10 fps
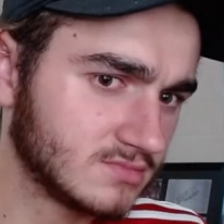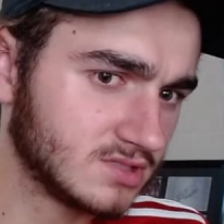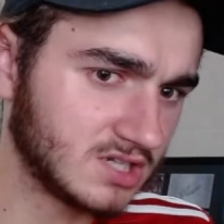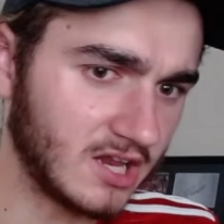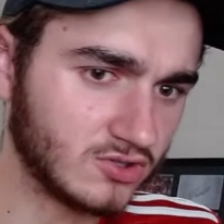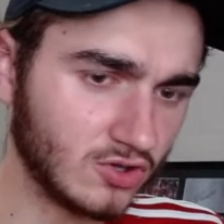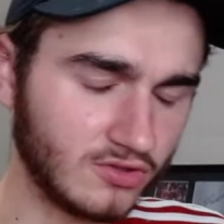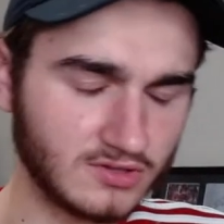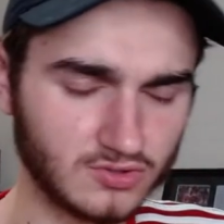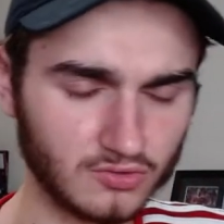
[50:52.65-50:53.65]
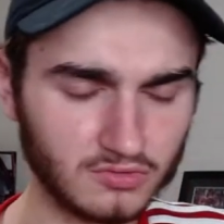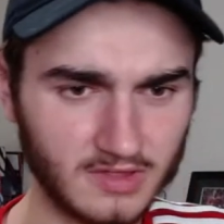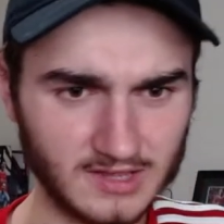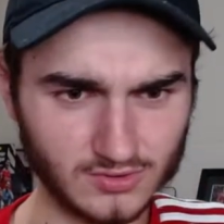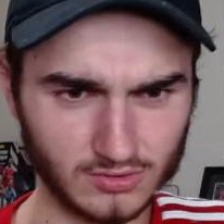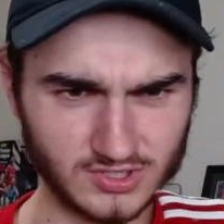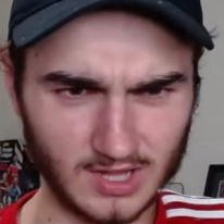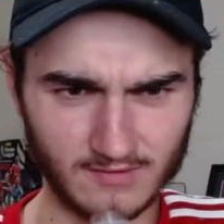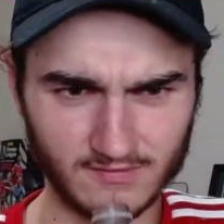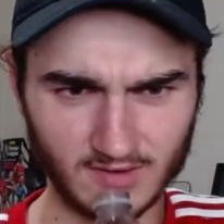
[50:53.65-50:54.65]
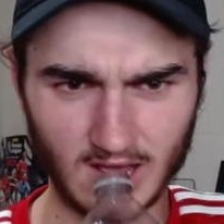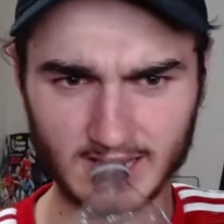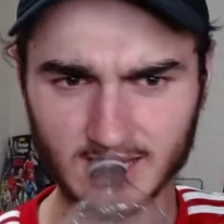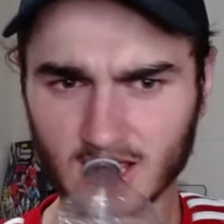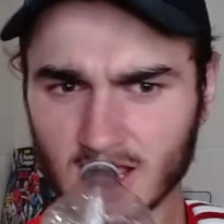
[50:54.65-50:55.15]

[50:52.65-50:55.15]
to kind of do that sort of stuff, and like,